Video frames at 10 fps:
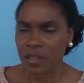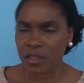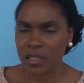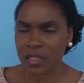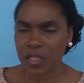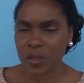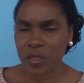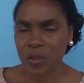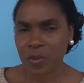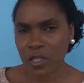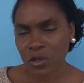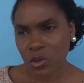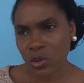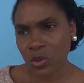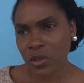this
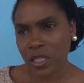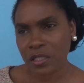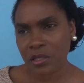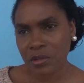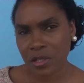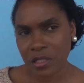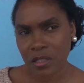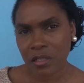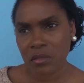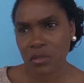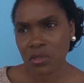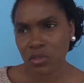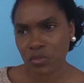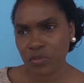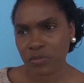speaks to integrating
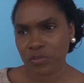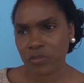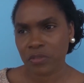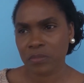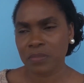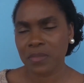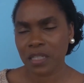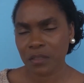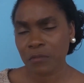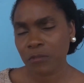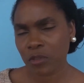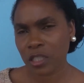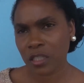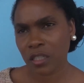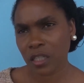youth
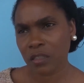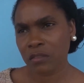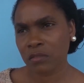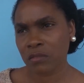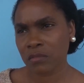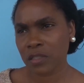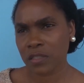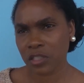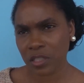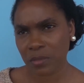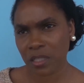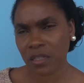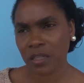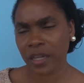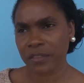meaningfully in
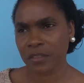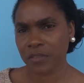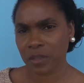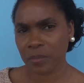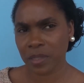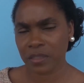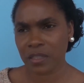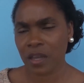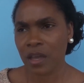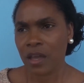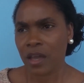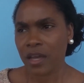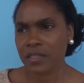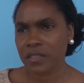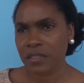decision-making and development.
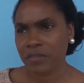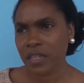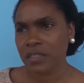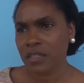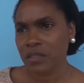As a TVET